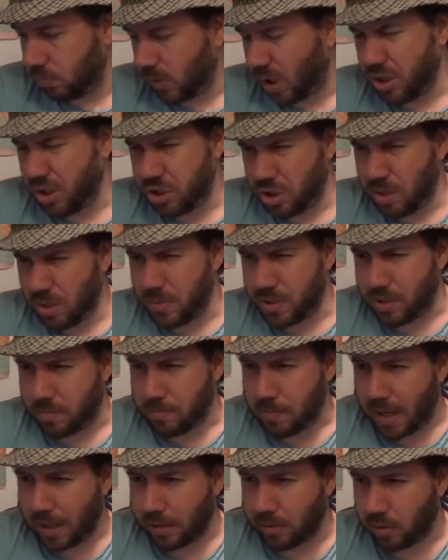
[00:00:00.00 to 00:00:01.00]
I assume it's a
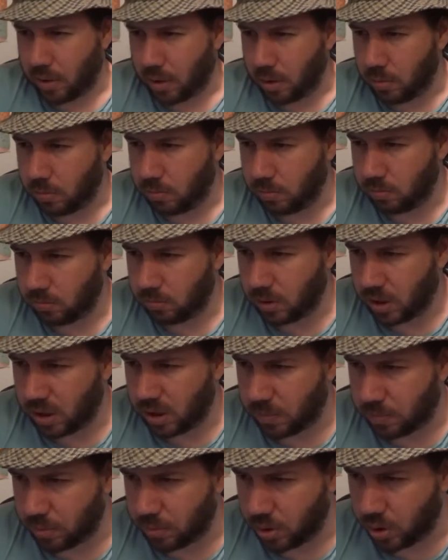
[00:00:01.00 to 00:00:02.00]
Macro
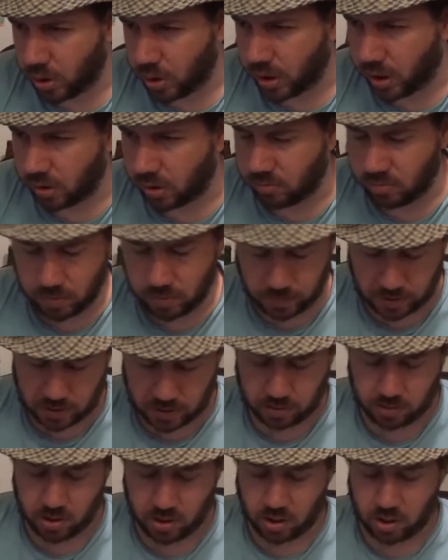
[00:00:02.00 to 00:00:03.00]
uh, brewery. I, I,
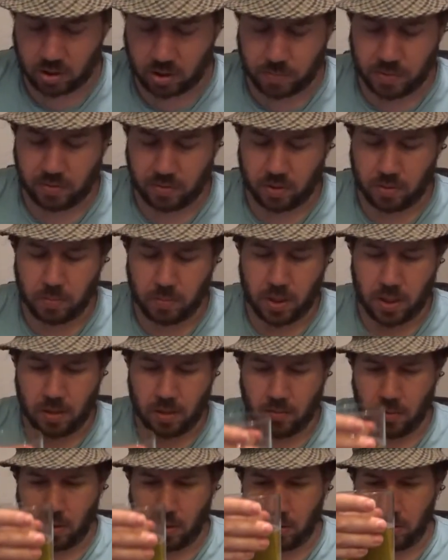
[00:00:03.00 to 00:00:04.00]
mean, I could be completely
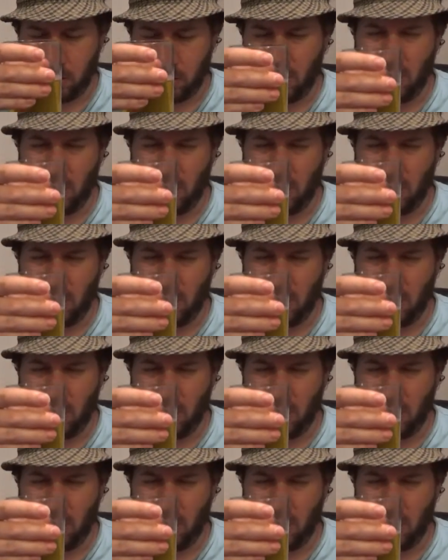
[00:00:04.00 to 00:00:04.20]
wrong.